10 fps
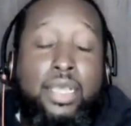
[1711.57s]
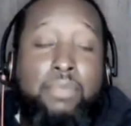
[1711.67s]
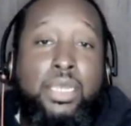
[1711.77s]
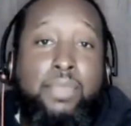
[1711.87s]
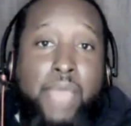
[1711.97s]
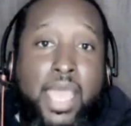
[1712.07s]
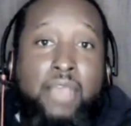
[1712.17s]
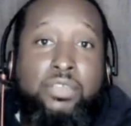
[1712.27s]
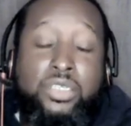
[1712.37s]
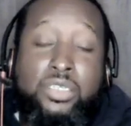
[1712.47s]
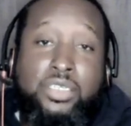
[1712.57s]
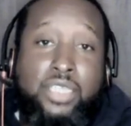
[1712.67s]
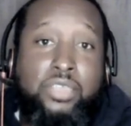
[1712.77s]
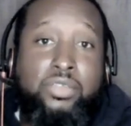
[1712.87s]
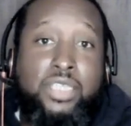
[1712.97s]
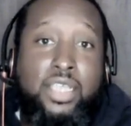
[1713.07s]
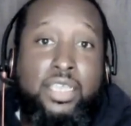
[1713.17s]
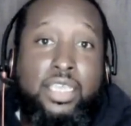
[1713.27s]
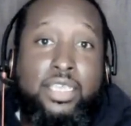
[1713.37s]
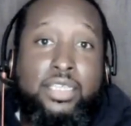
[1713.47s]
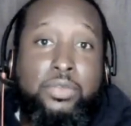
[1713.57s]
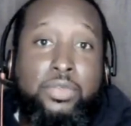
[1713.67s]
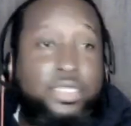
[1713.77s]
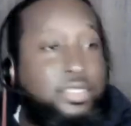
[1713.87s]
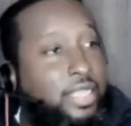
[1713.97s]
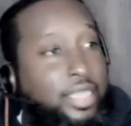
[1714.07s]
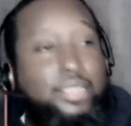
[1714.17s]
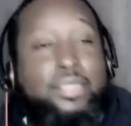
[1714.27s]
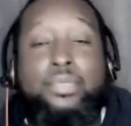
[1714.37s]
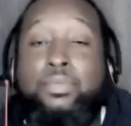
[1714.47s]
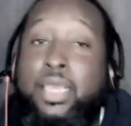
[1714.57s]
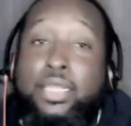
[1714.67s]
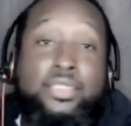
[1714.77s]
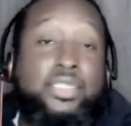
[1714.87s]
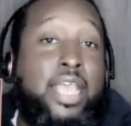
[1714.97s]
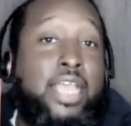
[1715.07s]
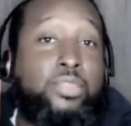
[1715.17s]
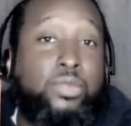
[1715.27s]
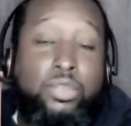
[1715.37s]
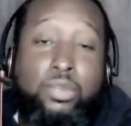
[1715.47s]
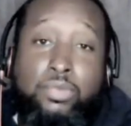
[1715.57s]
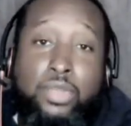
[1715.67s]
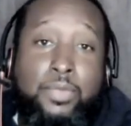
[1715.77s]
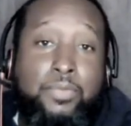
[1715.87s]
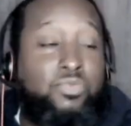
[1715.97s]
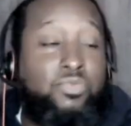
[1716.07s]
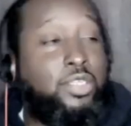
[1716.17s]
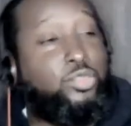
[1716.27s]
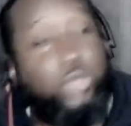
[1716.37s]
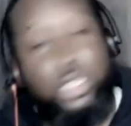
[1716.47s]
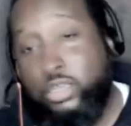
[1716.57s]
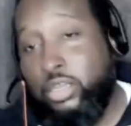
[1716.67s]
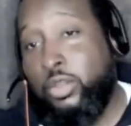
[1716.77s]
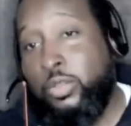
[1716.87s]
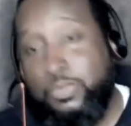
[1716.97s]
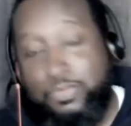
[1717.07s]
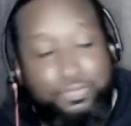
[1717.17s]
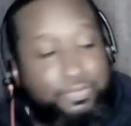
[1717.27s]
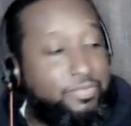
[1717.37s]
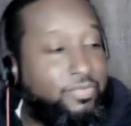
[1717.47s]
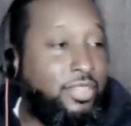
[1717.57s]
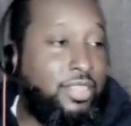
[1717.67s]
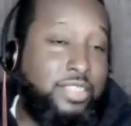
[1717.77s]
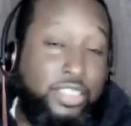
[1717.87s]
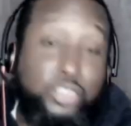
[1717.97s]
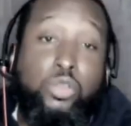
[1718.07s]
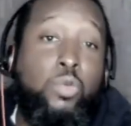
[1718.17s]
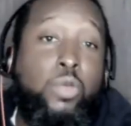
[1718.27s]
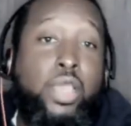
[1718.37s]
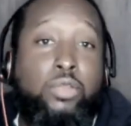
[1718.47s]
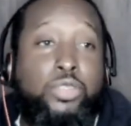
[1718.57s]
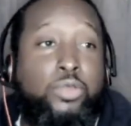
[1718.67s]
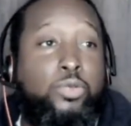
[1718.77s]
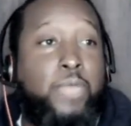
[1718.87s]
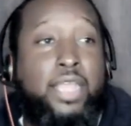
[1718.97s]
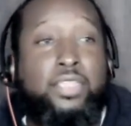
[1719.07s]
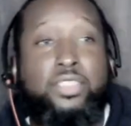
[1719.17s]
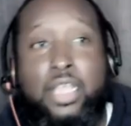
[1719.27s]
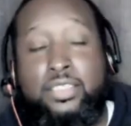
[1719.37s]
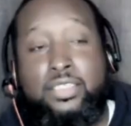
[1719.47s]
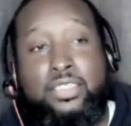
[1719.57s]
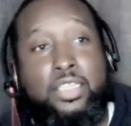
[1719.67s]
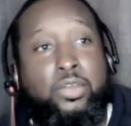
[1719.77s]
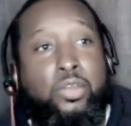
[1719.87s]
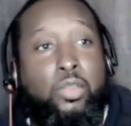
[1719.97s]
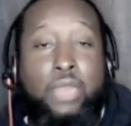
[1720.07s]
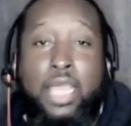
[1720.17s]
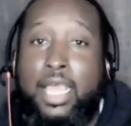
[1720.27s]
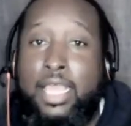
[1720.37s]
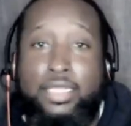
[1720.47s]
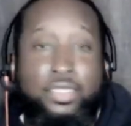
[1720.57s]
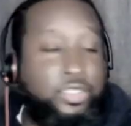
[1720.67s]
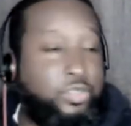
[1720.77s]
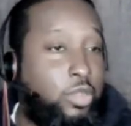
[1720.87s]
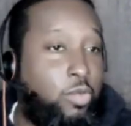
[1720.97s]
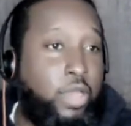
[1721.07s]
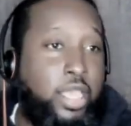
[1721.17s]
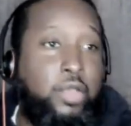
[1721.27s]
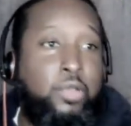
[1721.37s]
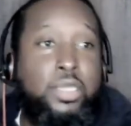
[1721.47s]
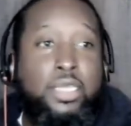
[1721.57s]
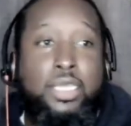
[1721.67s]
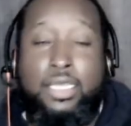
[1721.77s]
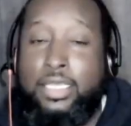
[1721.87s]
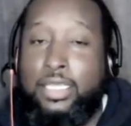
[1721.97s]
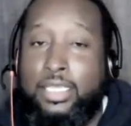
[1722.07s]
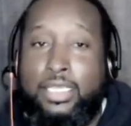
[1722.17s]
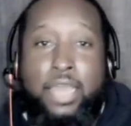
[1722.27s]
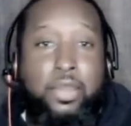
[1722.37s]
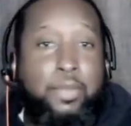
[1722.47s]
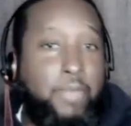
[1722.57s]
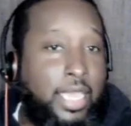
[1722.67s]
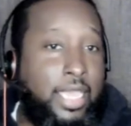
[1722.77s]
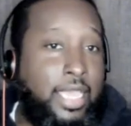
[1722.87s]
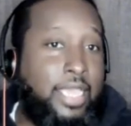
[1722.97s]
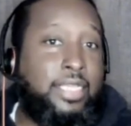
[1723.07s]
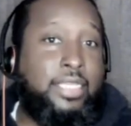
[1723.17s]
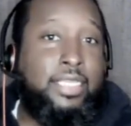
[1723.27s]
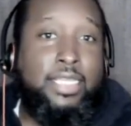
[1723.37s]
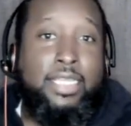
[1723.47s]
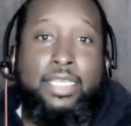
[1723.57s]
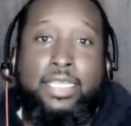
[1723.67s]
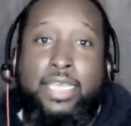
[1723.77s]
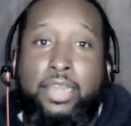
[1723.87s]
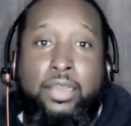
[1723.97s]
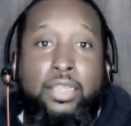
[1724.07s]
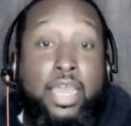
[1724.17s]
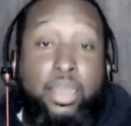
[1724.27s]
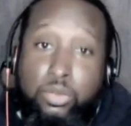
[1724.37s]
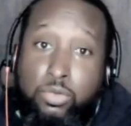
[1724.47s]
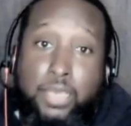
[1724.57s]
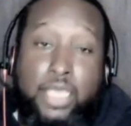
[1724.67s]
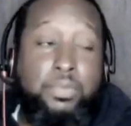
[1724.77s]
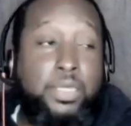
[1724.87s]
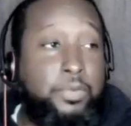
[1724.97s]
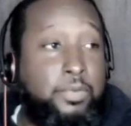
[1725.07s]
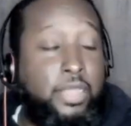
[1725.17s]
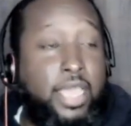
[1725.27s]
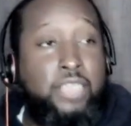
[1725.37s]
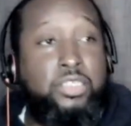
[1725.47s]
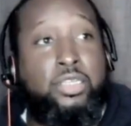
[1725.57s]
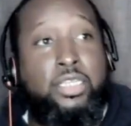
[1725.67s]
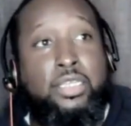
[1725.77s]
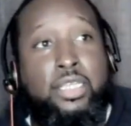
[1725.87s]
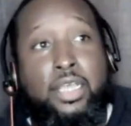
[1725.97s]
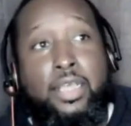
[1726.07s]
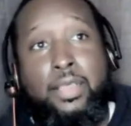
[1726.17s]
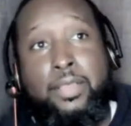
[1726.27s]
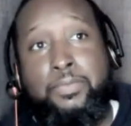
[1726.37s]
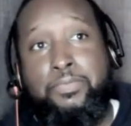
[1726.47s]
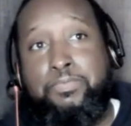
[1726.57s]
how many miles you done stuck your tongue in doing this? Like, man, the signs are there, bro. Sweet girl. She's doing well, too, man. I, I seen her online. She's doing well. Got her man. Got her Got her new baby. Actually, uh,